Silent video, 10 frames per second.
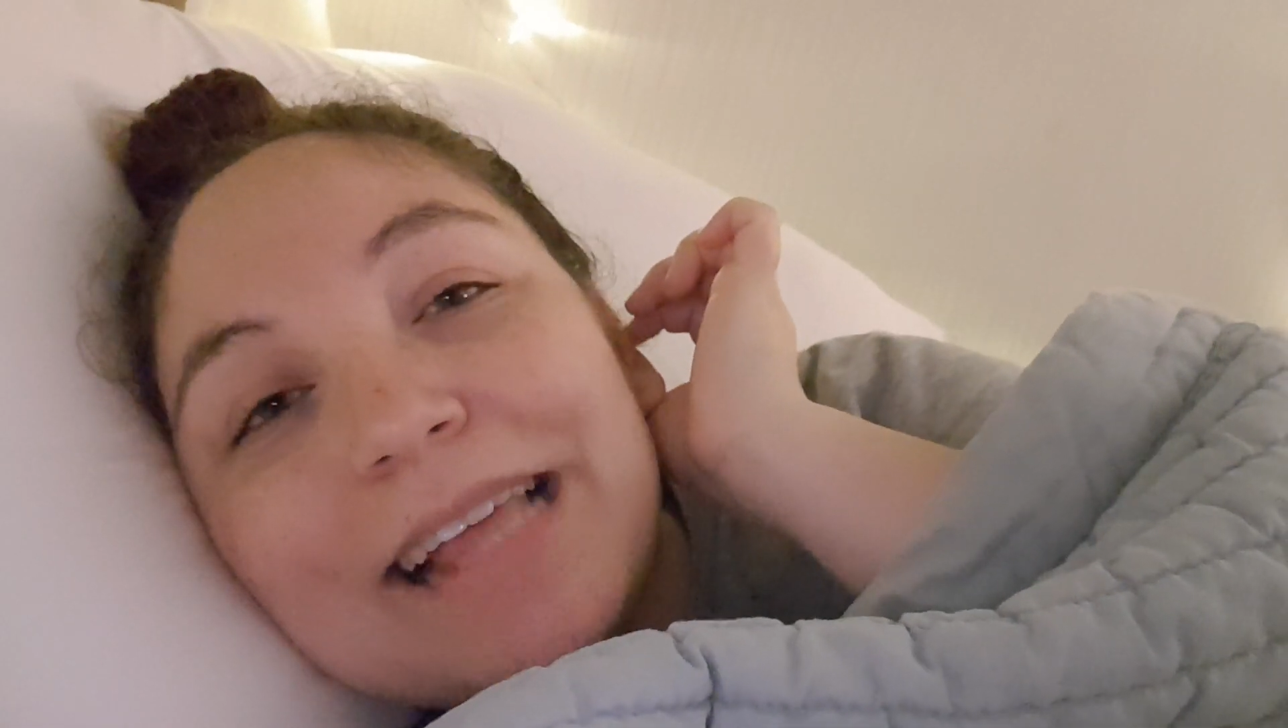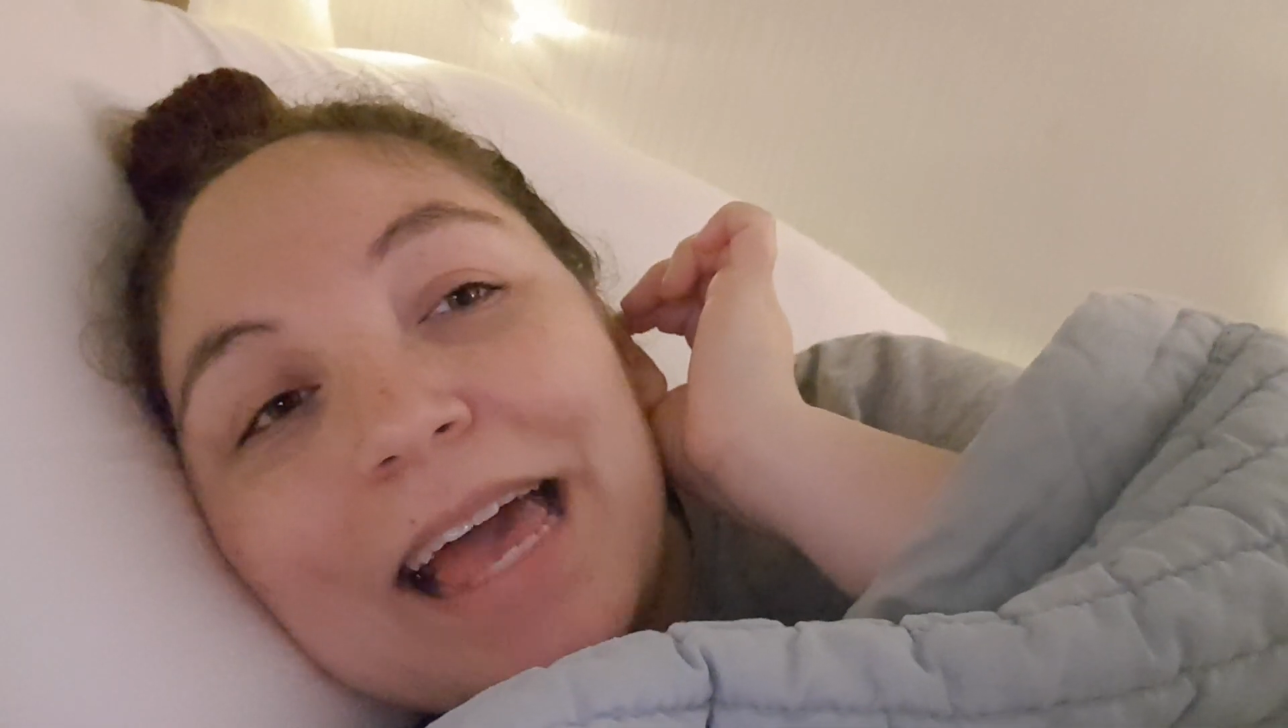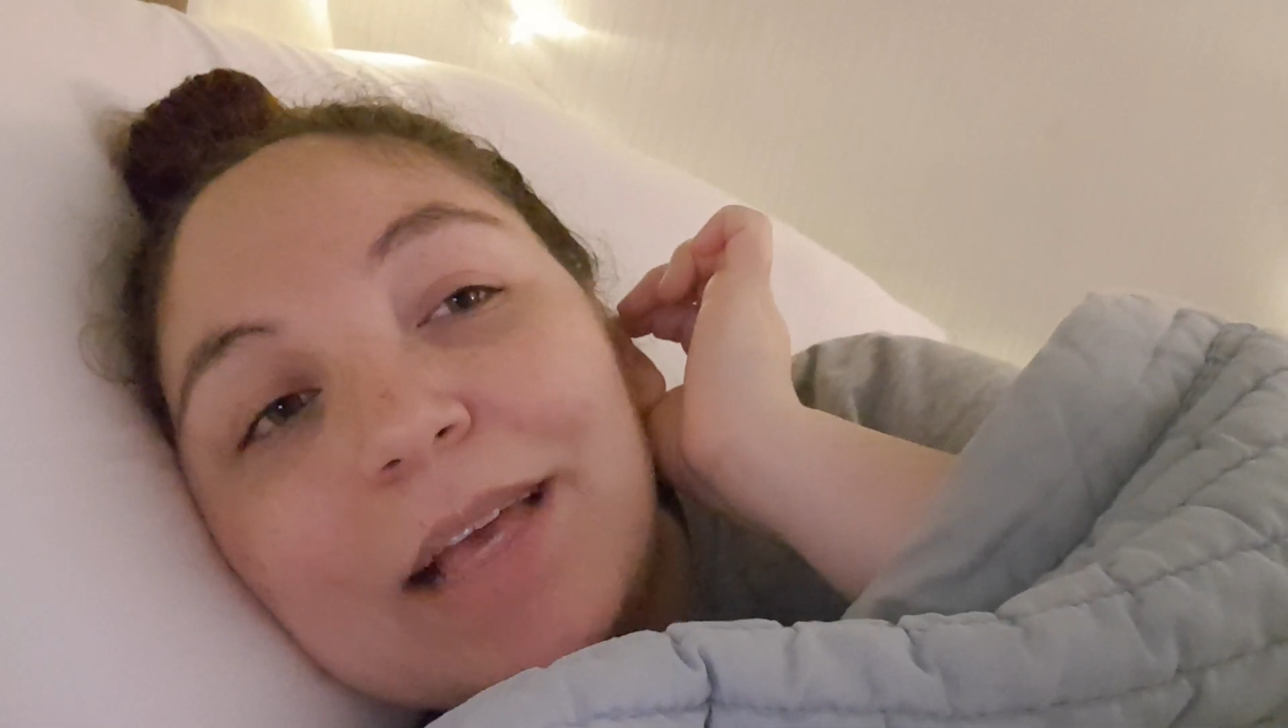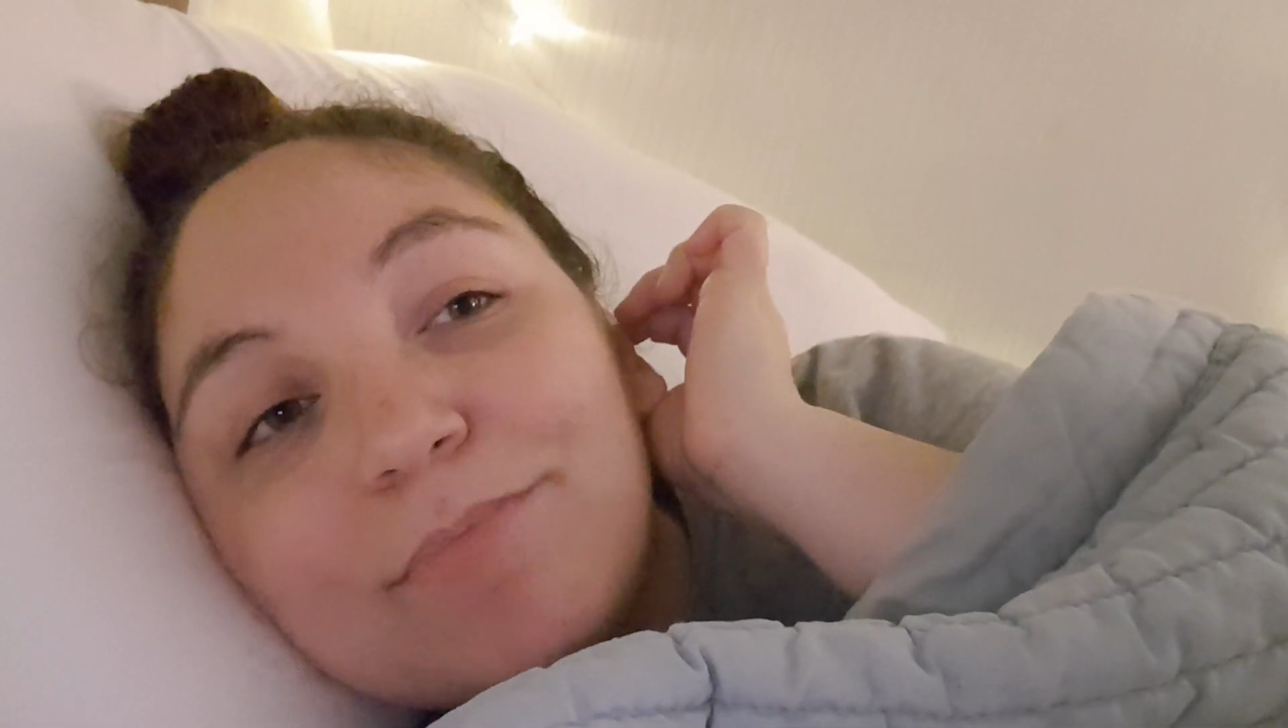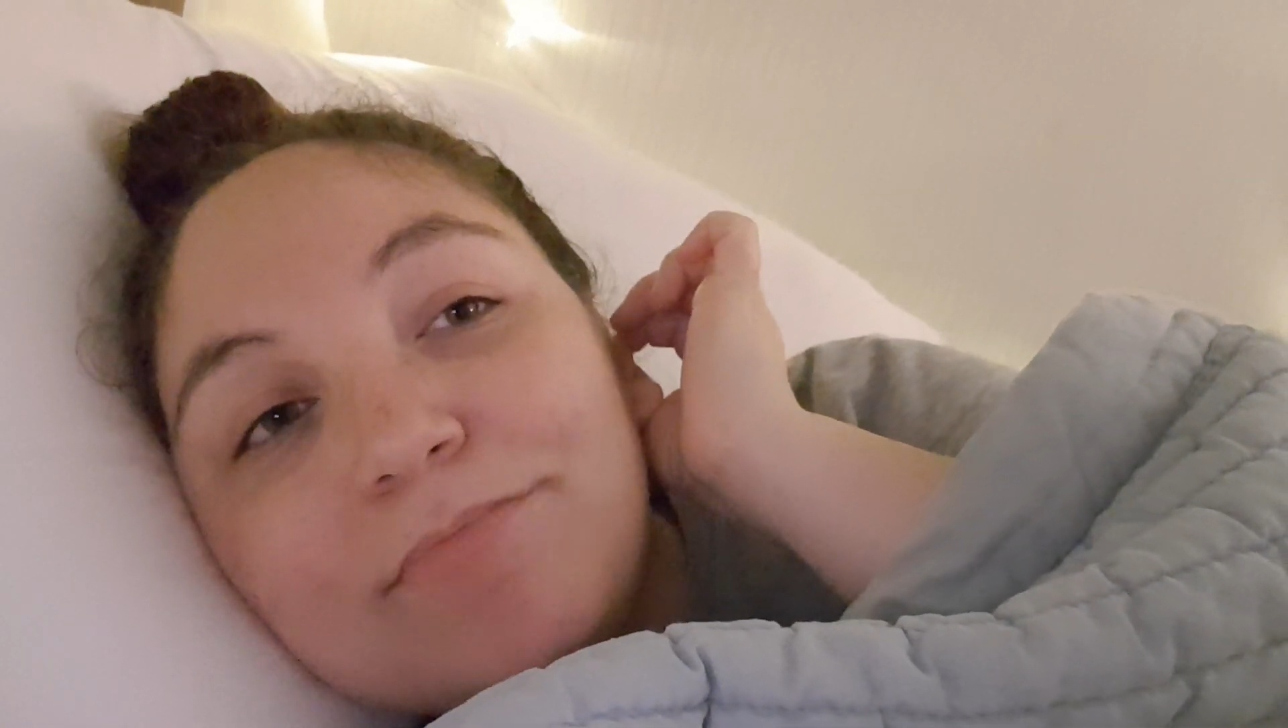
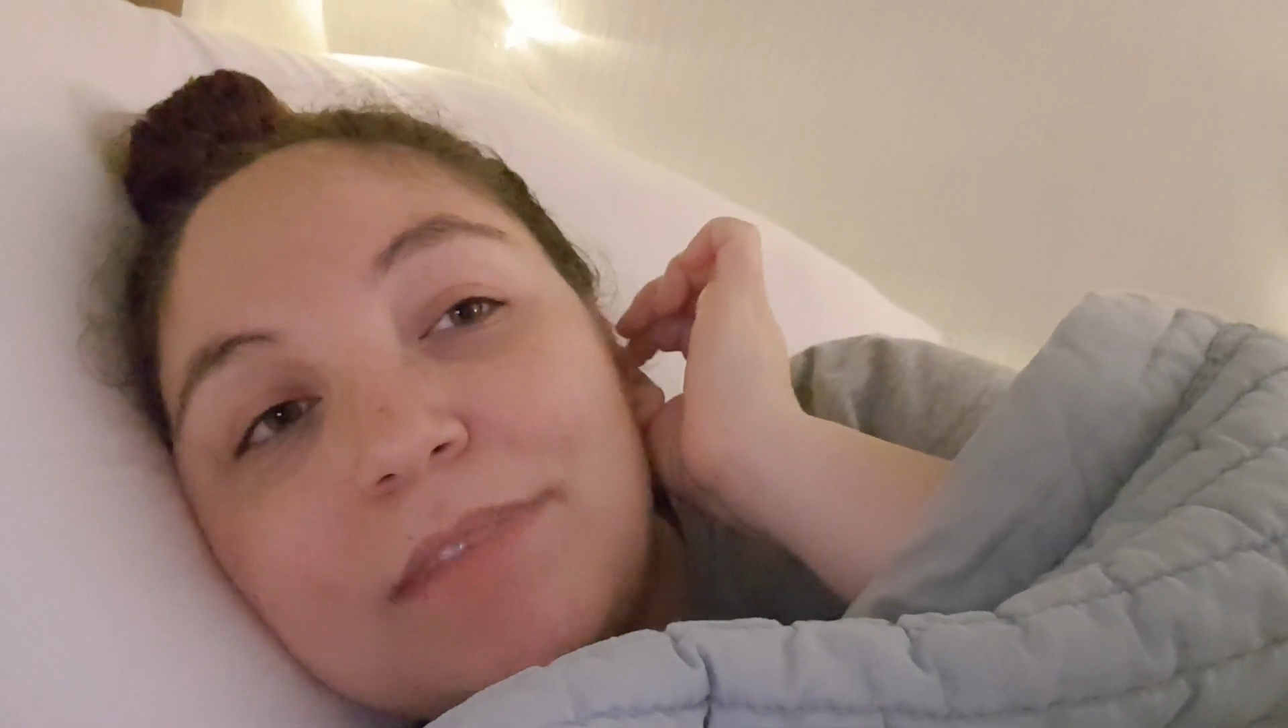like,